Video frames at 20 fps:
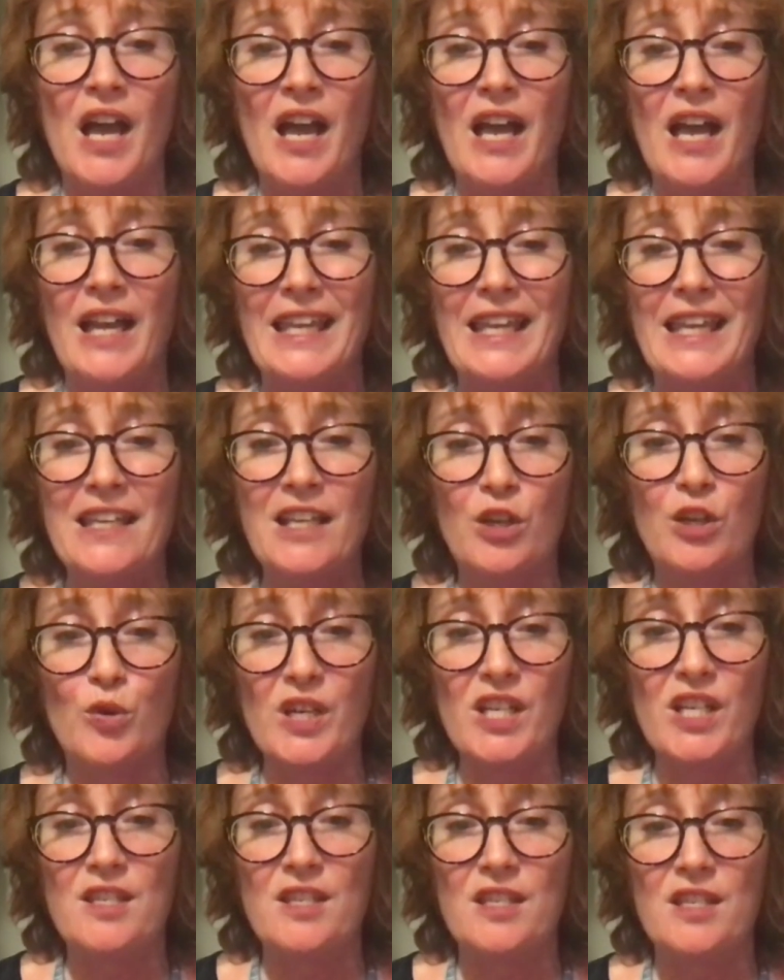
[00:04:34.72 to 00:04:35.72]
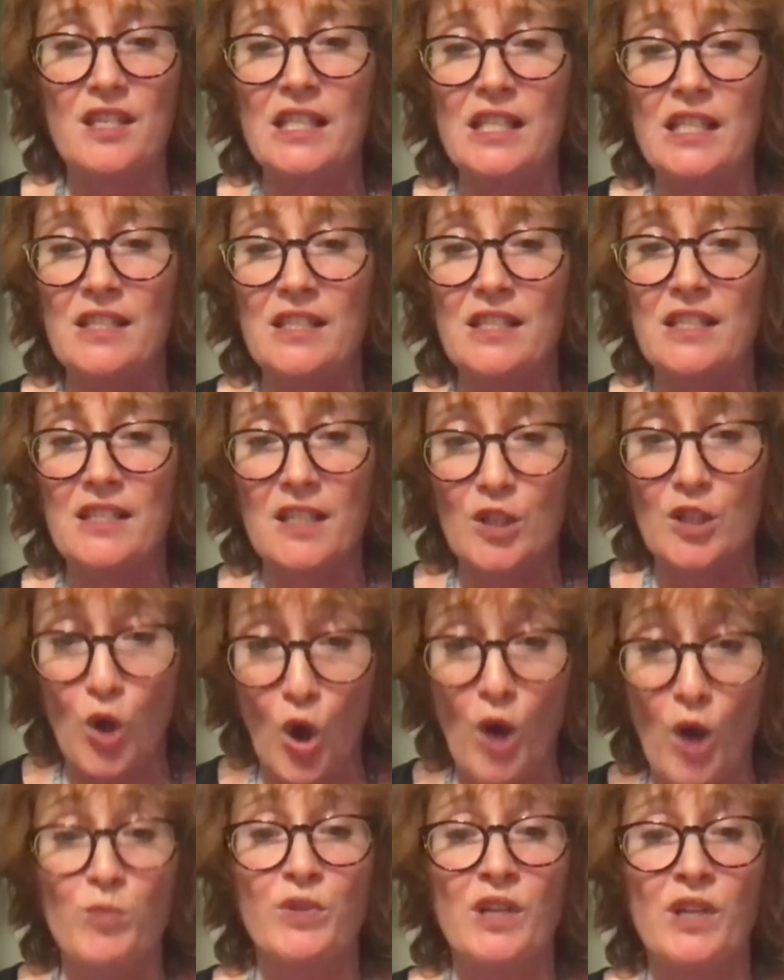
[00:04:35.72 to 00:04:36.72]
increased
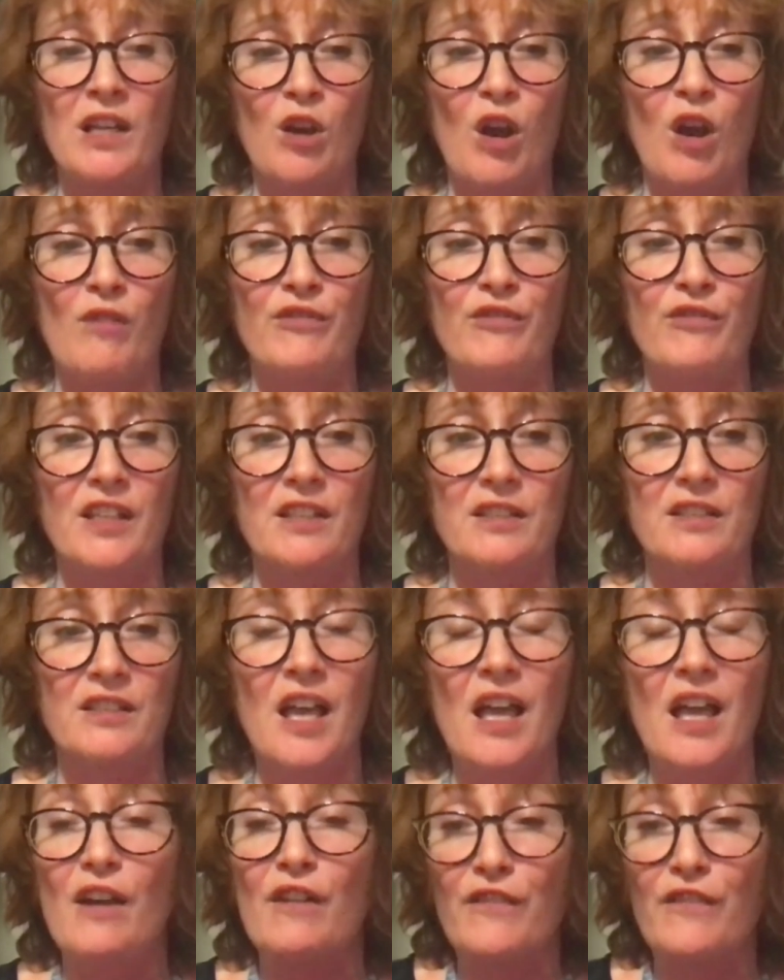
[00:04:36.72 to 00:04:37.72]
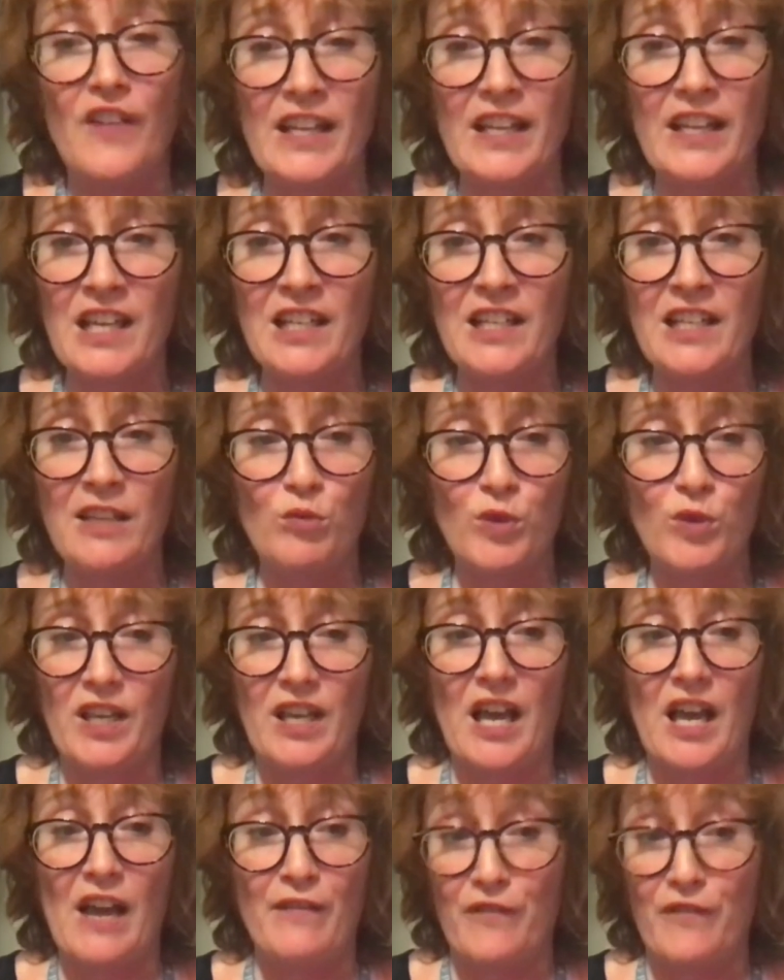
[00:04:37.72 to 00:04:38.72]
intercommunal conflict. Finally, we
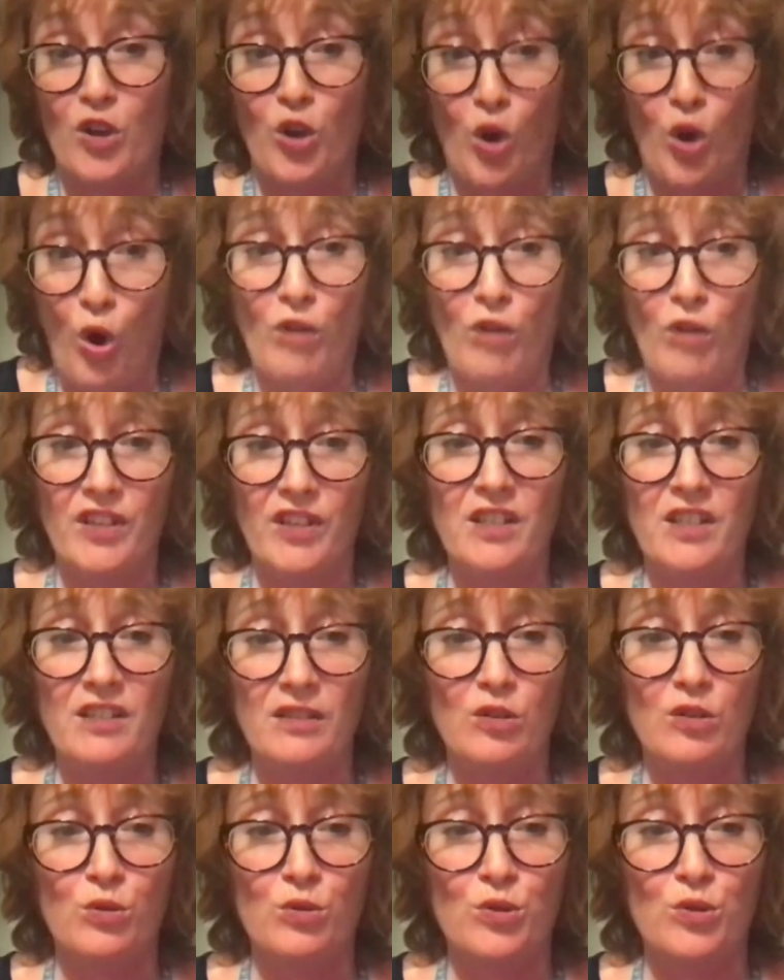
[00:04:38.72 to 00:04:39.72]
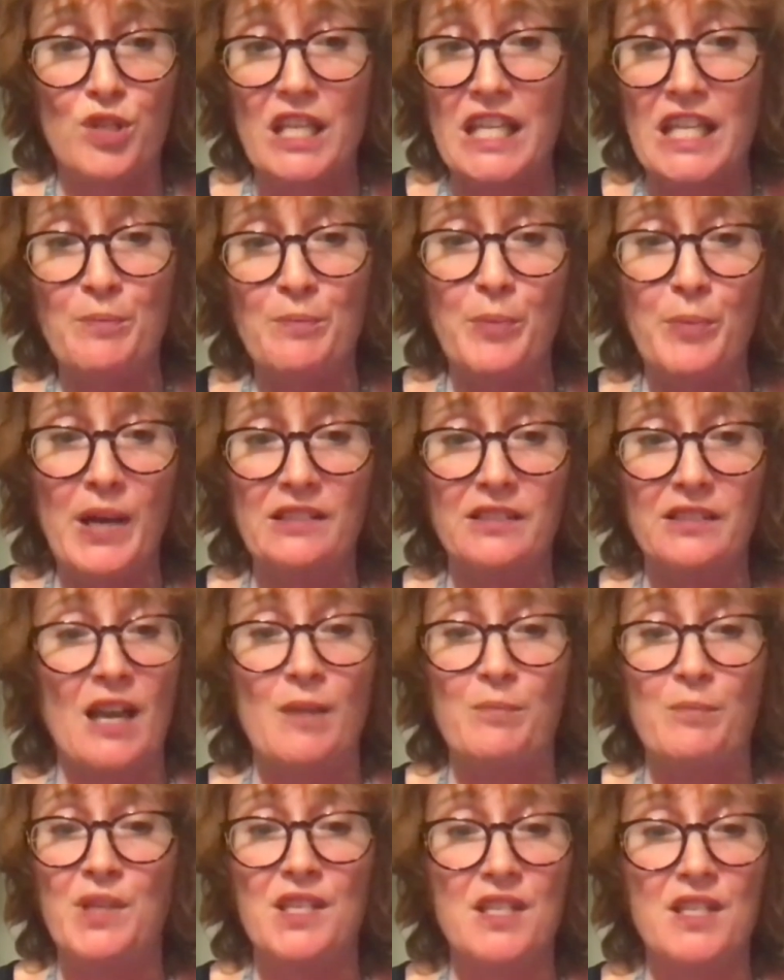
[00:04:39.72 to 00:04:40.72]
have COVID, whose impact can
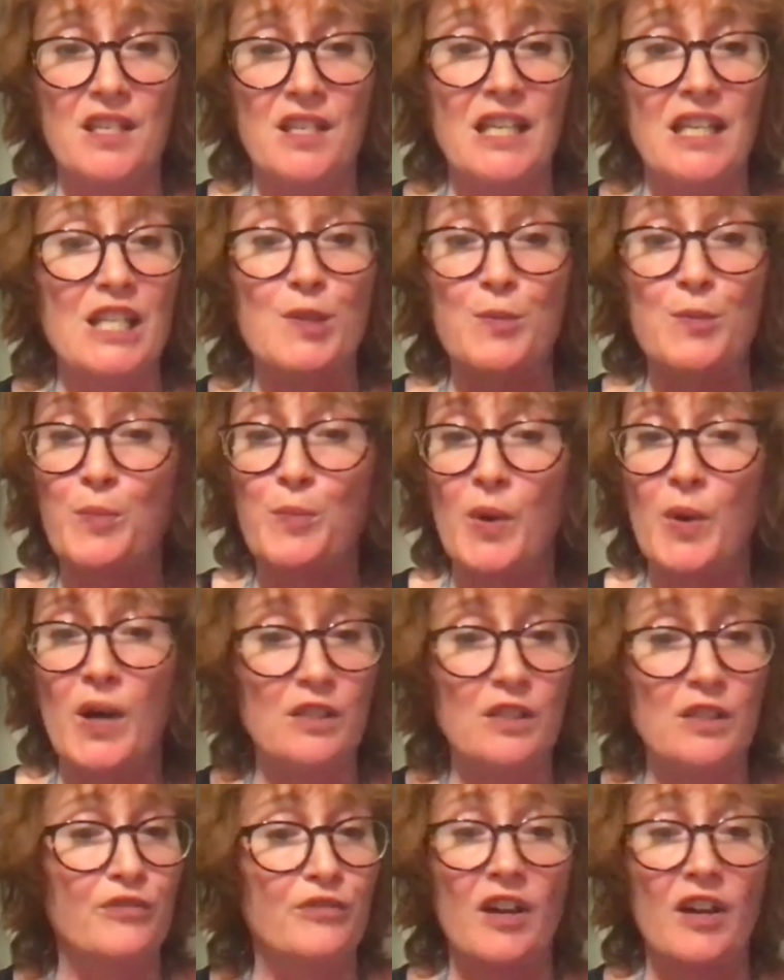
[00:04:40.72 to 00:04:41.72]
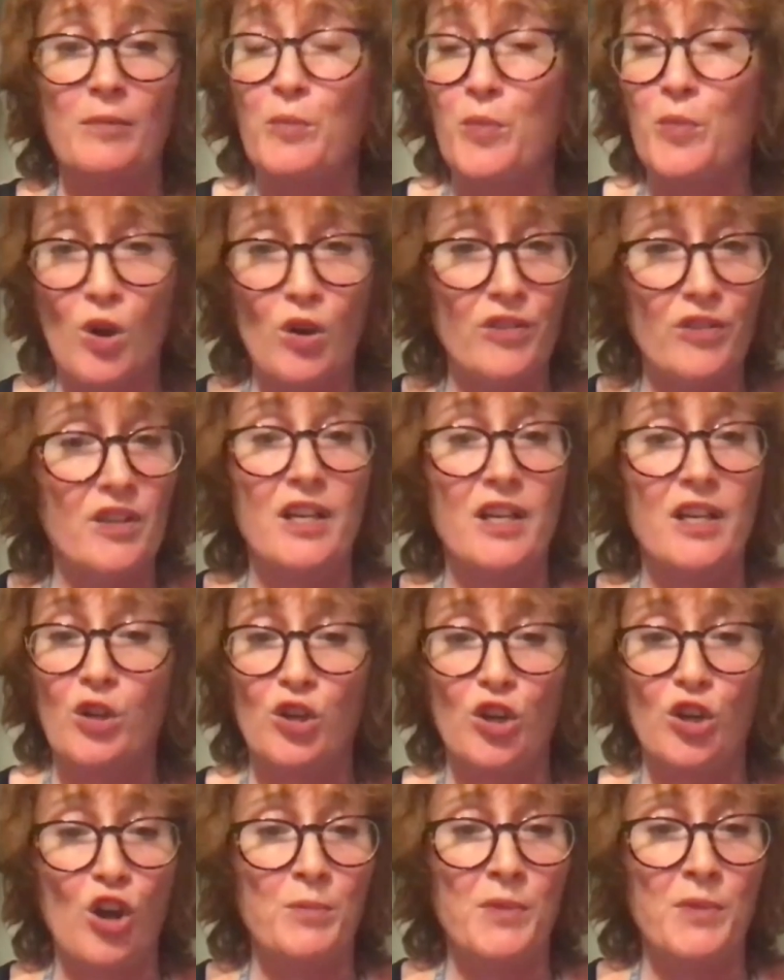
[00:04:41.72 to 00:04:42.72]
be seen as part of a broader
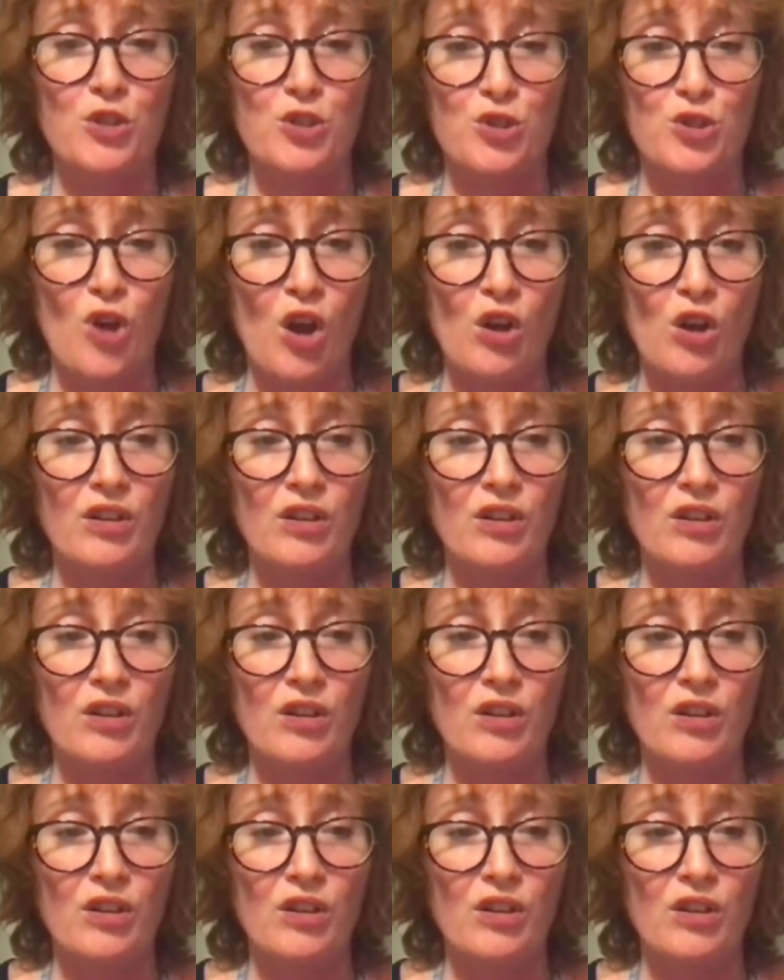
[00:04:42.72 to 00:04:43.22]
economic shock.